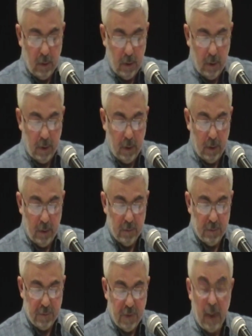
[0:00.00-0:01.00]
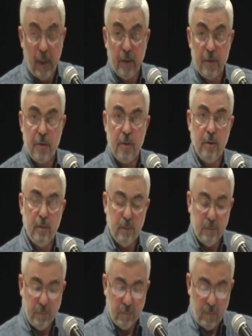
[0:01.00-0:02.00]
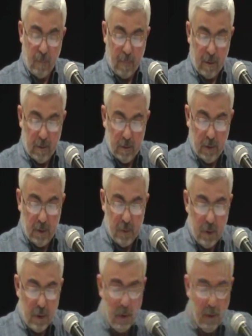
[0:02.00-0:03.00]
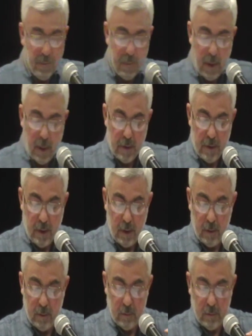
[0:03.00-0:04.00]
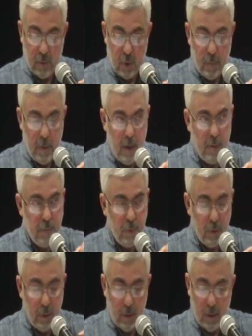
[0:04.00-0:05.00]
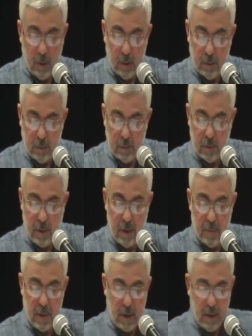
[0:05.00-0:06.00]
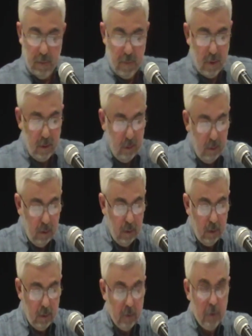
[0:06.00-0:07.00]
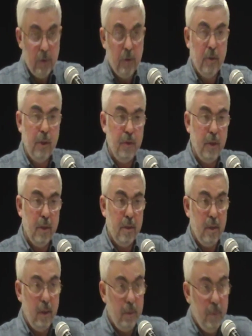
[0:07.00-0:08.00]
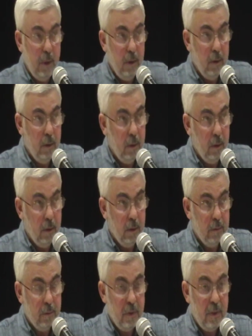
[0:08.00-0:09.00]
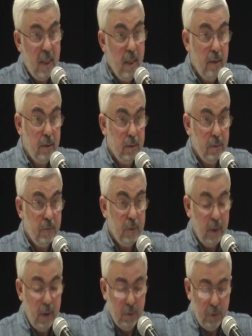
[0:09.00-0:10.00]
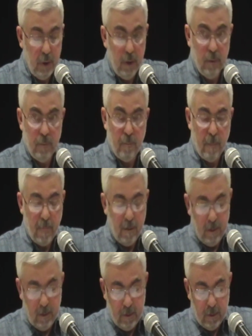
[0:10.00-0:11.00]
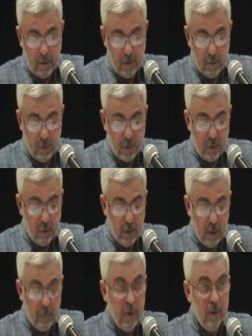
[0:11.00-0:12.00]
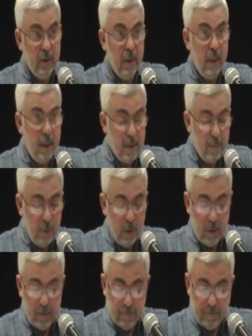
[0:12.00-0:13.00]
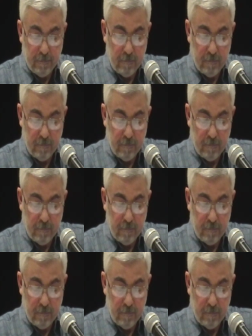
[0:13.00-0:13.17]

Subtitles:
and facts, existing facts that speak for themselves, such as the Armenian state, the country, and also the Armenian diaspora.